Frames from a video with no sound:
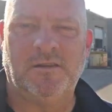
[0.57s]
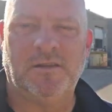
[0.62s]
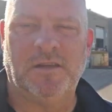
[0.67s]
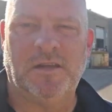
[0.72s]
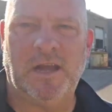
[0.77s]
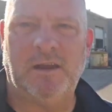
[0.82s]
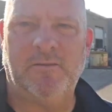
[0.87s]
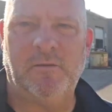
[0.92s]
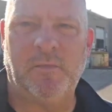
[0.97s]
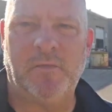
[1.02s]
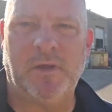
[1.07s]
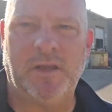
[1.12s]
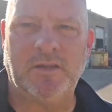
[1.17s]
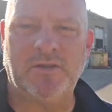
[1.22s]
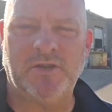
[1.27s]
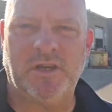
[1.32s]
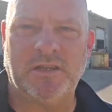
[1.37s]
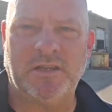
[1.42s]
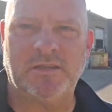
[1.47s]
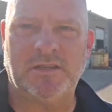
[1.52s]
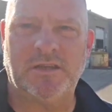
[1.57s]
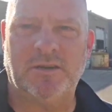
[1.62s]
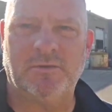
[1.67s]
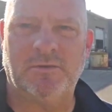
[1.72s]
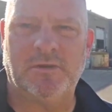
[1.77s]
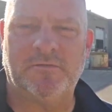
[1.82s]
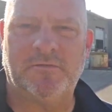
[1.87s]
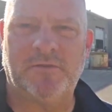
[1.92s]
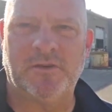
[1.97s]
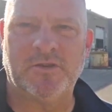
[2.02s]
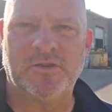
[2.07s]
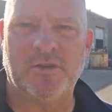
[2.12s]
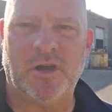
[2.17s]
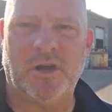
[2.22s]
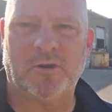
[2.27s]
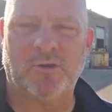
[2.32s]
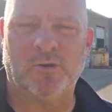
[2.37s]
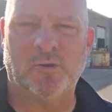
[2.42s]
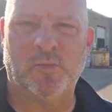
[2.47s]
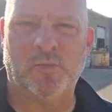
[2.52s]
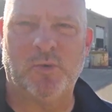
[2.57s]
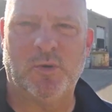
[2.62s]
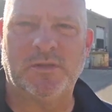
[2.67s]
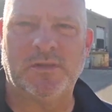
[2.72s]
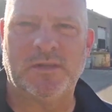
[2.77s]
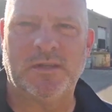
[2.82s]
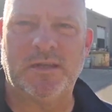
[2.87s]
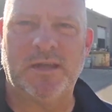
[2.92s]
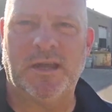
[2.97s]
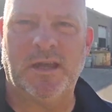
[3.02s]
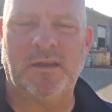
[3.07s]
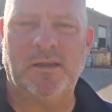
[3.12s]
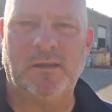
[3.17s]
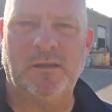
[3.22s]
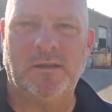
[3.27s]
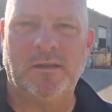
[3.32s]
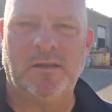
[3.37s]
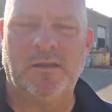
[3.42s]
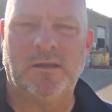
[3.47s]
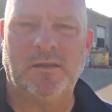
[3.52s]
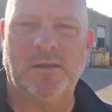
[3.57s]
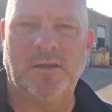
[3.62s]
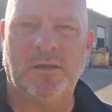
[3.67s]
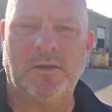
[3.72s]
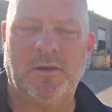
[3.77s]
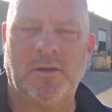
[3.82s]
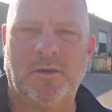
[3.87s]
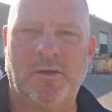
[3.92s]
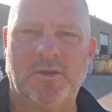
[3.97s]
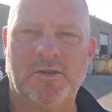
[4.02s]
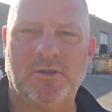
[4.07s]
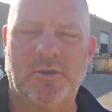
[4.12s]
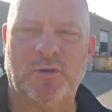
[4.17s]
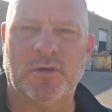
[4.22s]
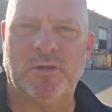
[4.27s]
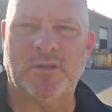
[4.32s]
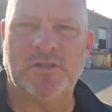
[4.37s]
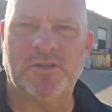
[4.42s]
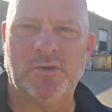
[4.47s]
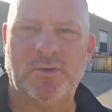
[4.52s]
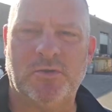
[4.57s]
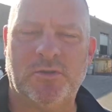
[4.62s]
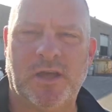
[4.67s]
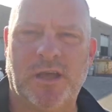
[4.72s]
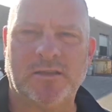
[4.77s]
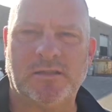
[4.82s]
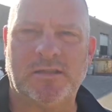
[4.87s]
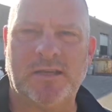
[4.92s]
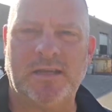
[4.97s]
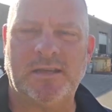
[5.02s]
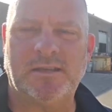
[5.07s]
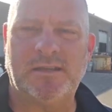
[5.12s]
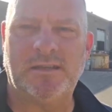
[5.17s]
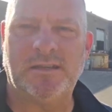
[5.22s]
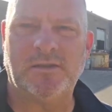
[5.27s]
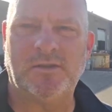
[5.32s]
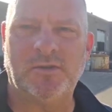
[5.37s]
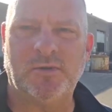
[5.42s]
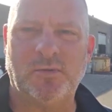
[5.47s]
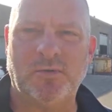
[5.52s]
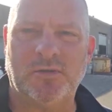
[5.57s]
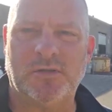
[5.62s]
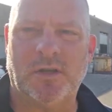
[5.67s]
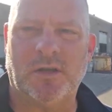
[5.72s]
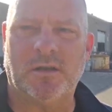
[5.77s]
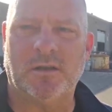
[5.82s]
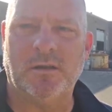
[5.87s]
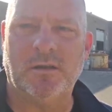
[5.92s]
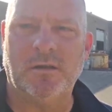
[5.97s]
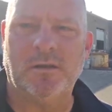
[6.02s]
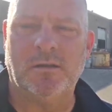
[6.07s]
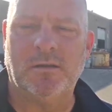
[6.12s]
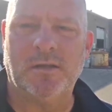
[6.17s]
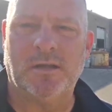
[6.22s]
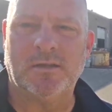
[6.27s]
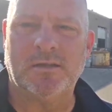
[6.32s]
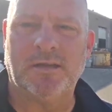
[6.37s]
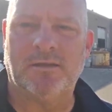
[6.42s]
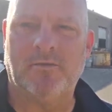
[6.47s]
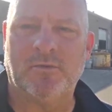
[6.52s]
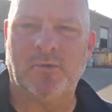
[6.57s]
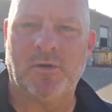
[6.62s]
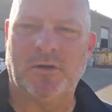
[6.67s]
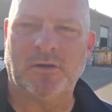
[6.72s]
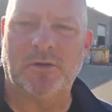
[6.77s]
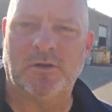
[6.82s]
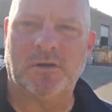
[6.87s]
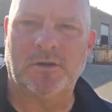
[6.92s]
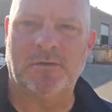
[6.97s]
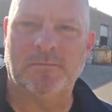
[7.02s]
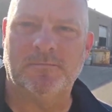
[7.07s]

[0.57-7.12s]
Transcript: Hi everybody, Jason here with the Finch Auto Group once again. I'm here to show you this 2018 Tucson. Let's have a quick look.